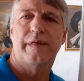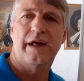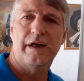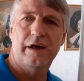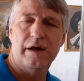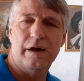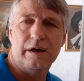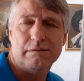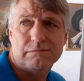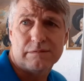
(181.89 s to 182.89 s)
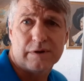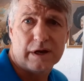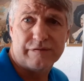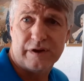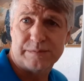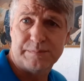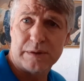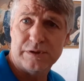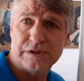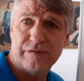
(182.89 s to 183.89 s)
They have
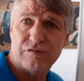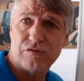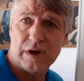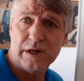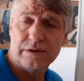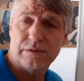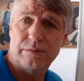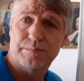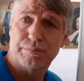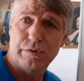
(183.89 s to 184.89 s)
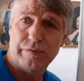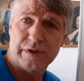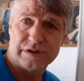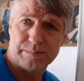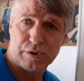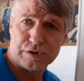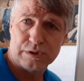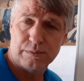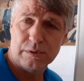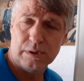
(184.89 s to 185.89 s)
experiments that try to prove it's
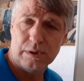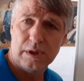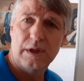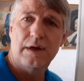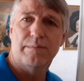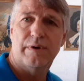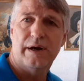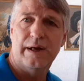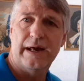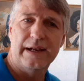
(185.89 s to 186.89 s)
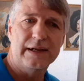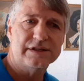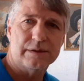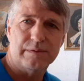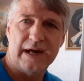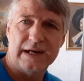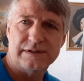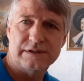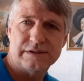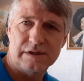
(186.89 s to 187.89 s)
possible by adding some
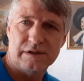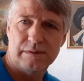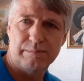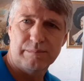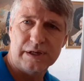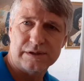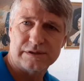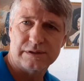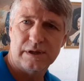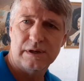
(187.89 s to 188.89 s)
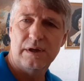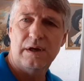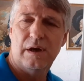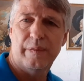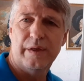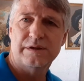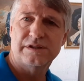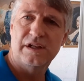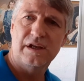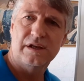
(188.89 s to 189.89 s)
gases in a mix and then
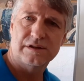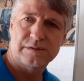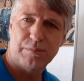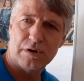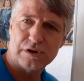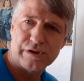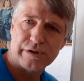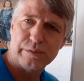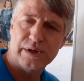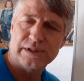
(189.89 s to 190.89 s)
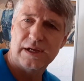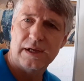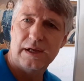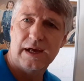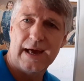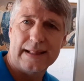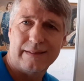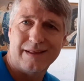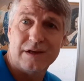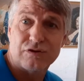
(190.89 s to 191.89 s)
sending sparks through it
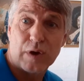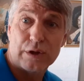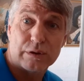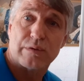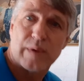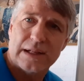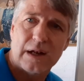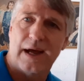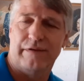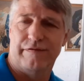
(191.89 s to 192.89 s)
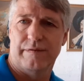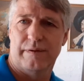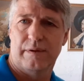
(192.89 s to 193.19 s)
and trying to create life.